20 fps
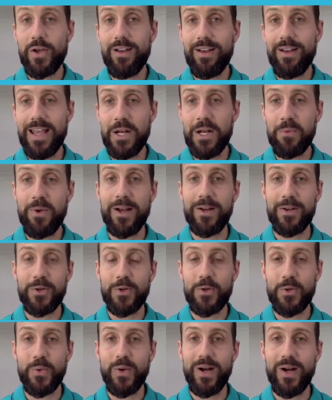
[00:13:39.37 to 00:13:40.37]
Anyone
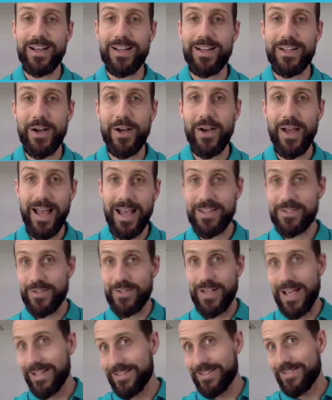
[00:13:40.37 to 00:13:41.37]
who
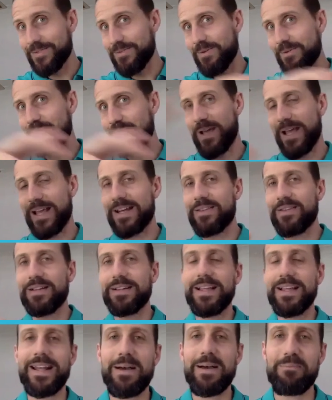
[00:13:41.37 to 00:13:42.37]
has been in the
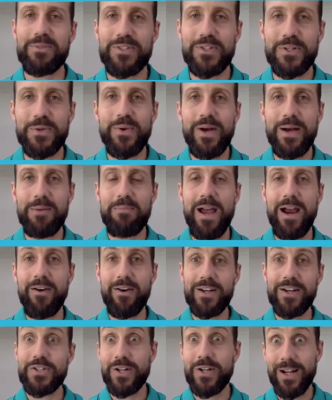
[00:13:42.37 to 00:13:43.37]
lead up to a
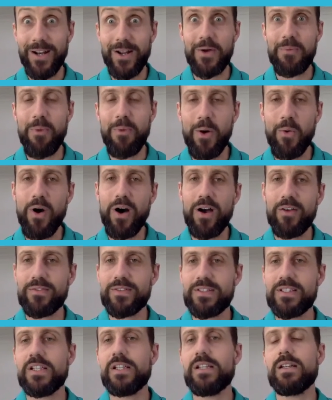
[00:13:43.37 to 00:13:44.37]
marriage, and I know my wife,
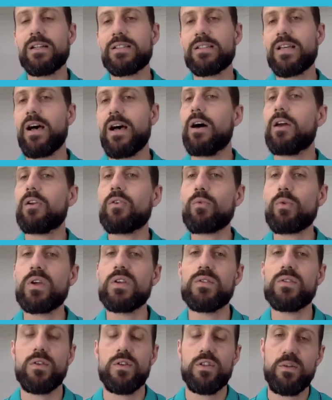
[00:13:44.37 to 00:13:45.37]
she did a ton of
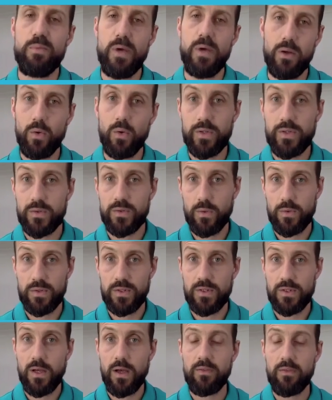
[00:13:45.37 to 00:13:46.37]
research about all this sort of
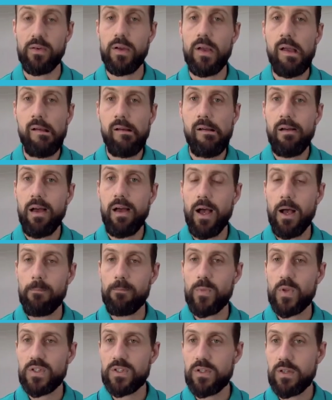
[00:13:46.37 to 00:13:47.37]
stuff.
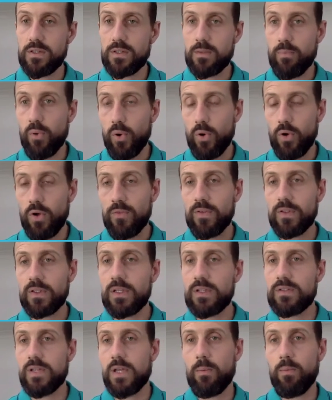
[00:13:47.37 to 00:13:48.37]
So that's a perfect
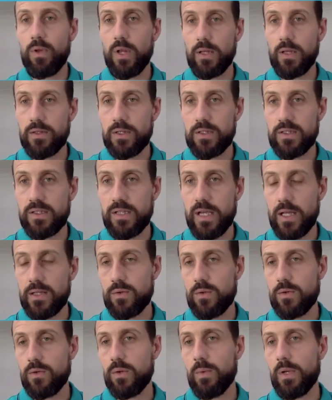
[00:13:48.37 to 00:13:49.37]
example. Like, these
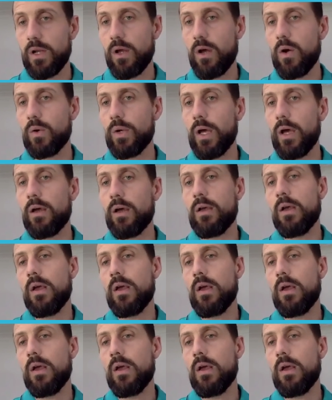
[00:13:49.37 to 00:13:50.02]
stats are a little bit older,